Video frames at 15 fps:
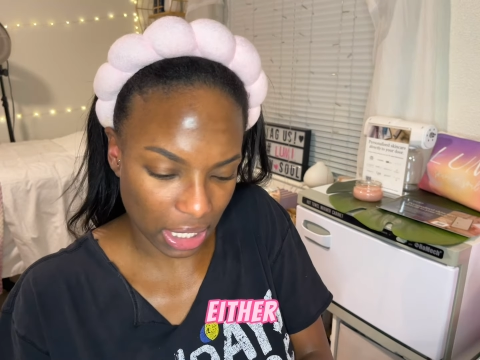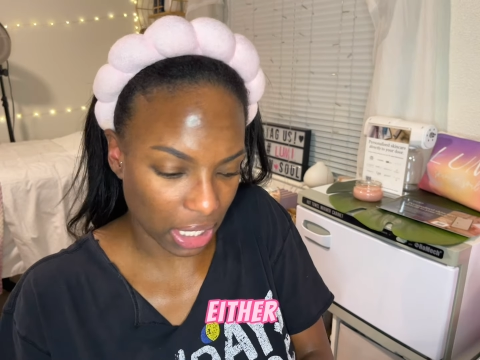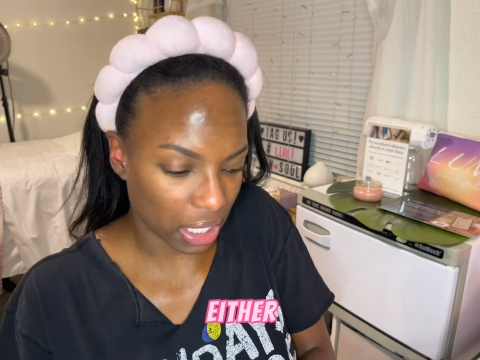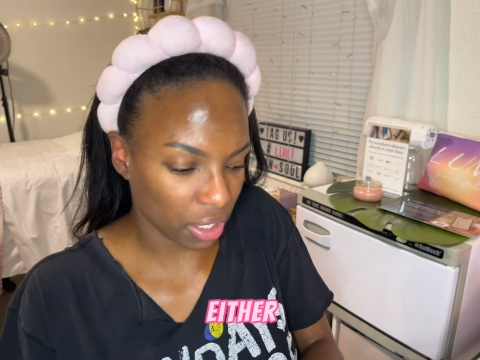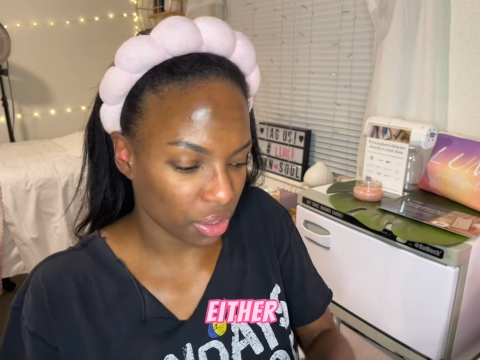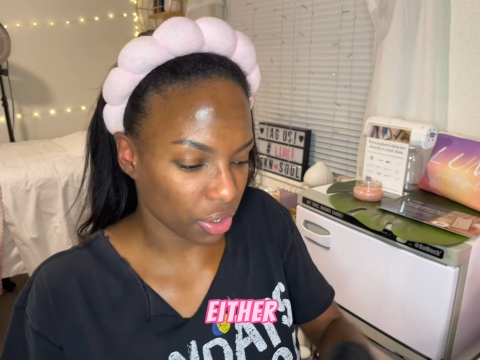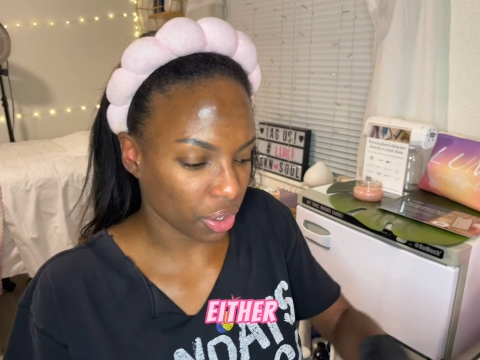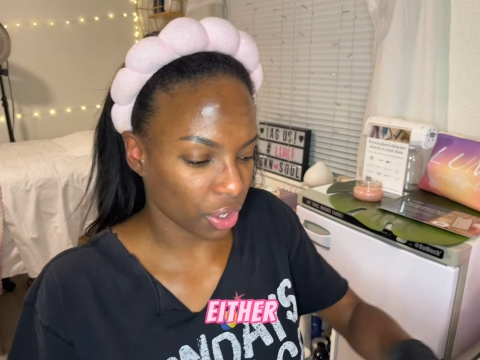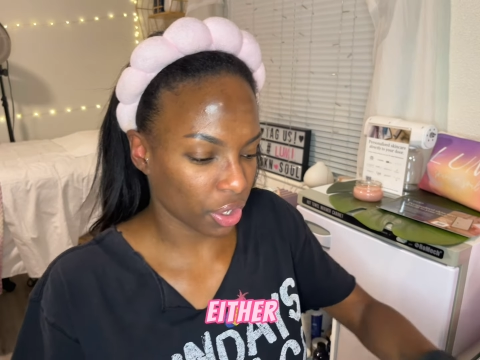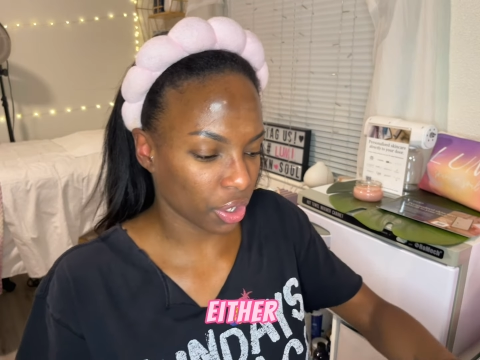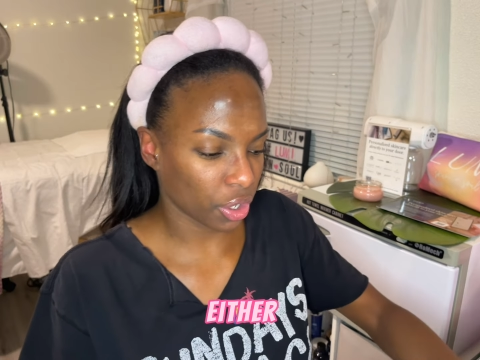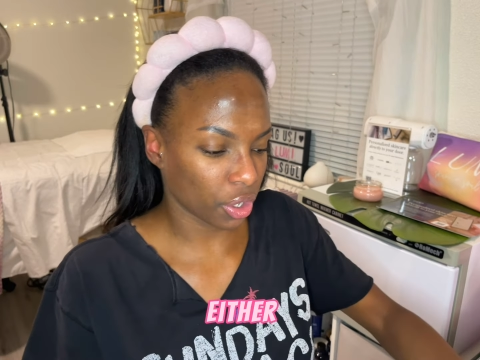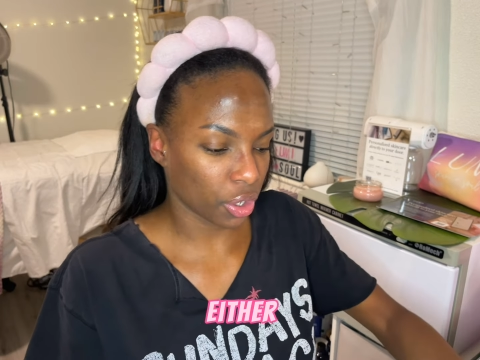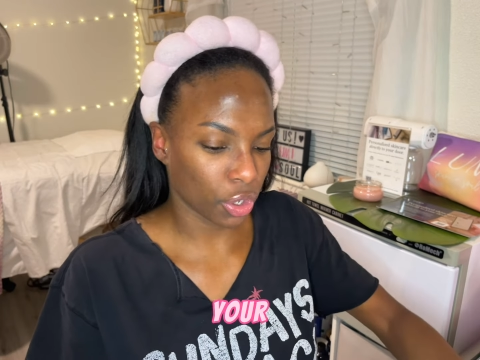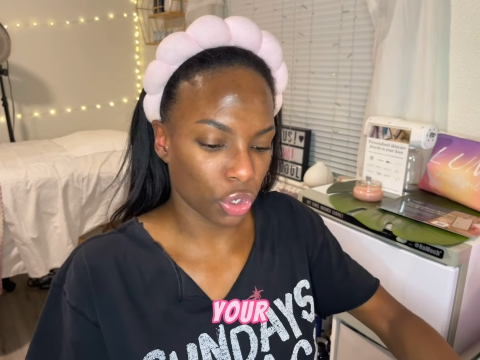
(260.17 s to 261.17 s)

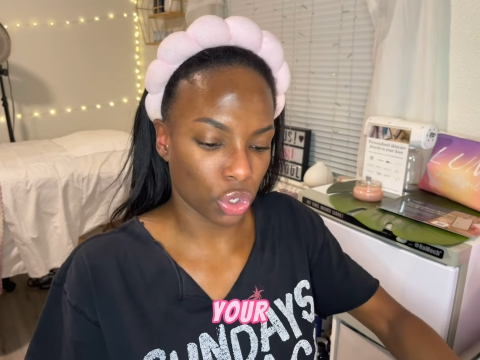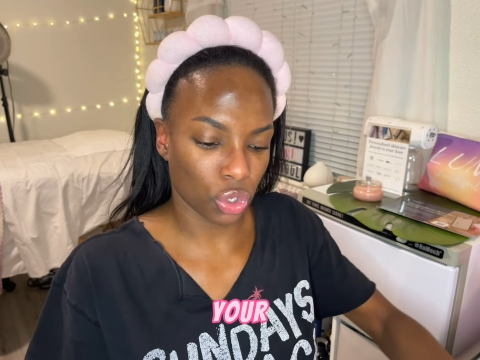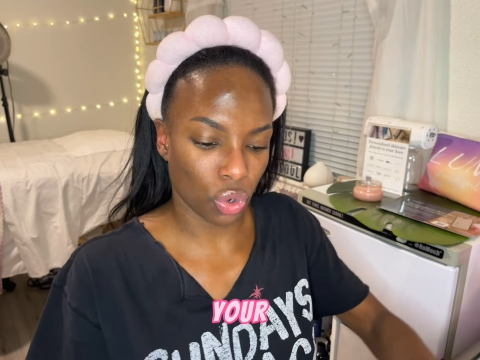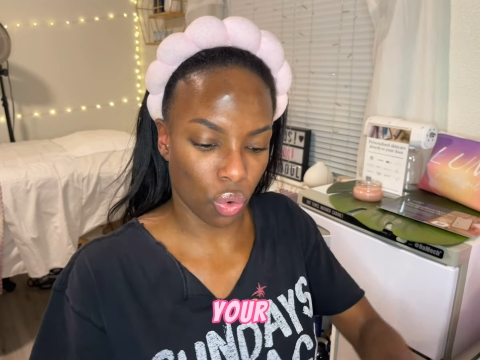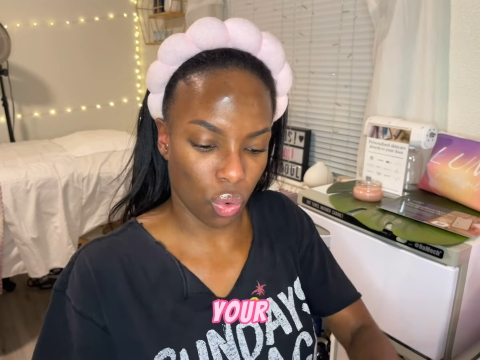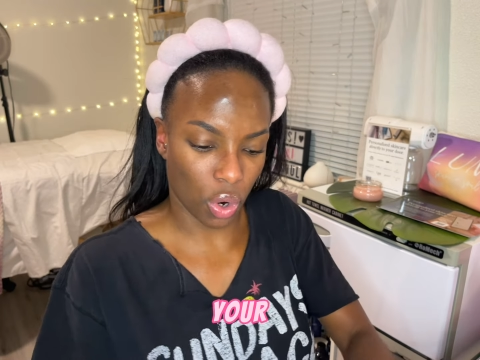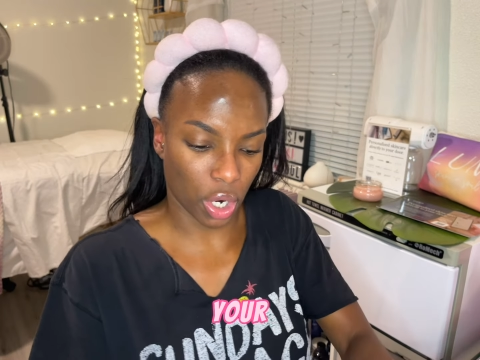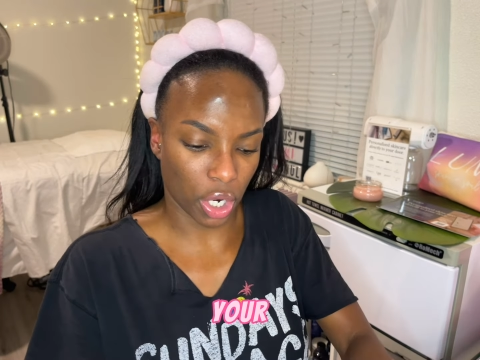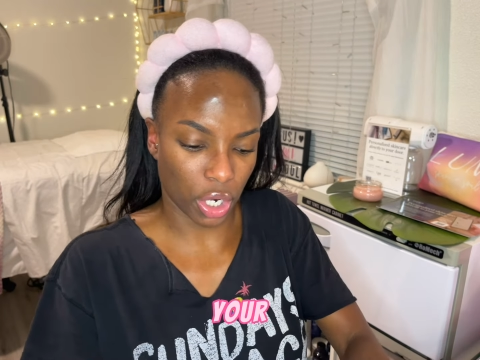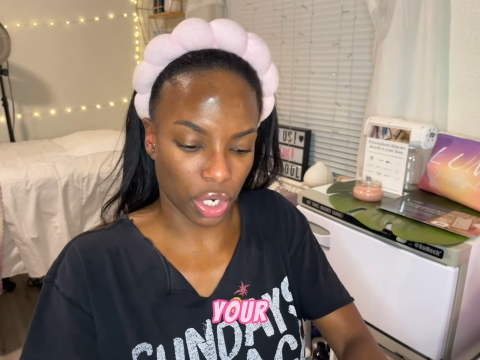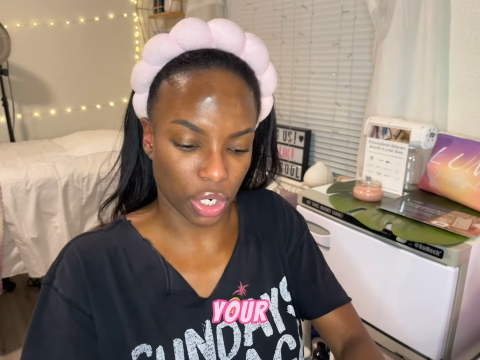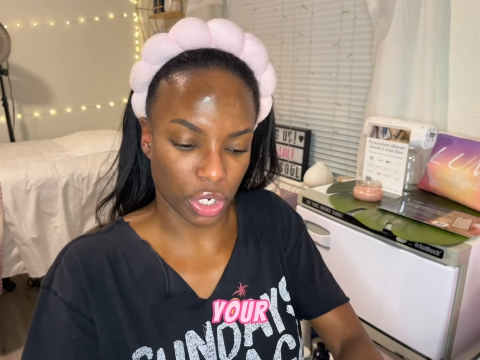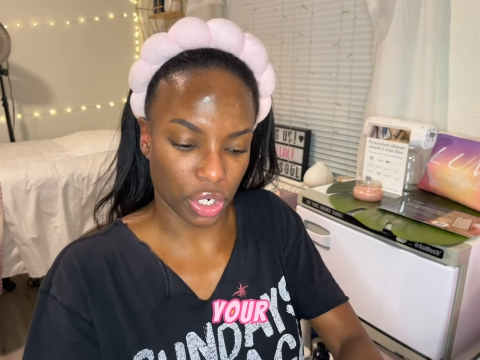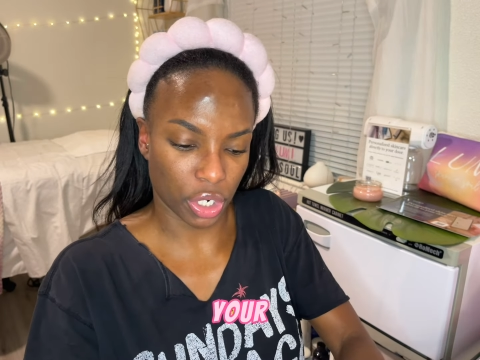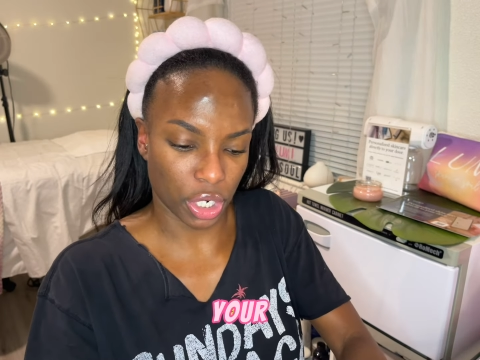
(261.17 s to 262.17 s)
either
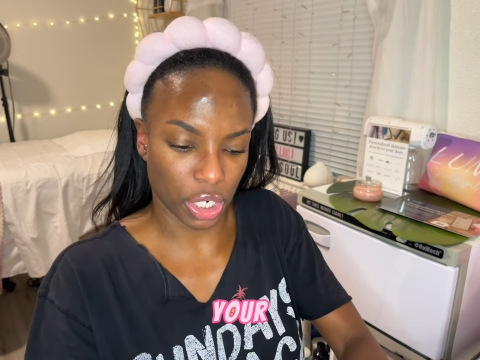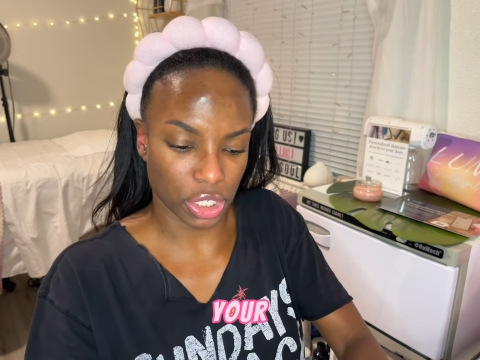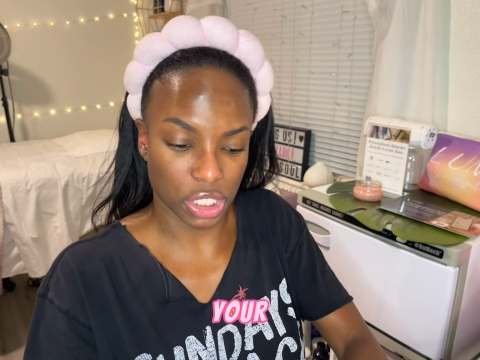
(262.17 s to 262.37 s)
your